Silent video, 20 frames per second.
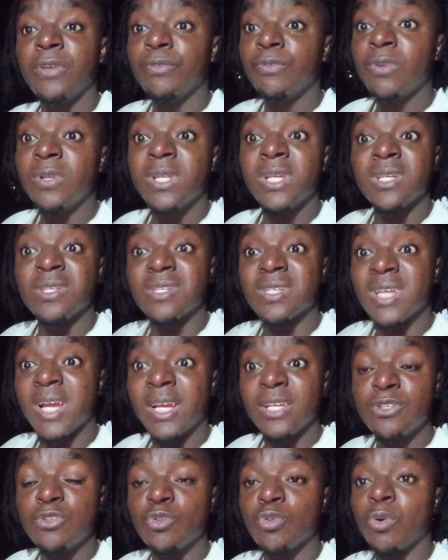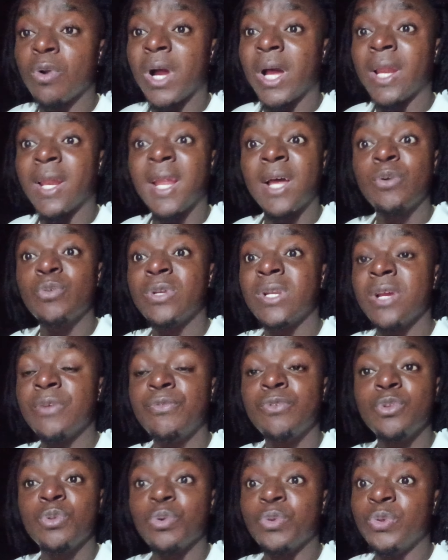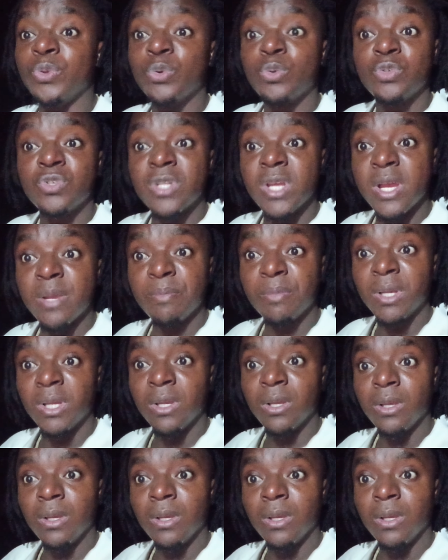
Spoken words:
even decided to allow devil to use them.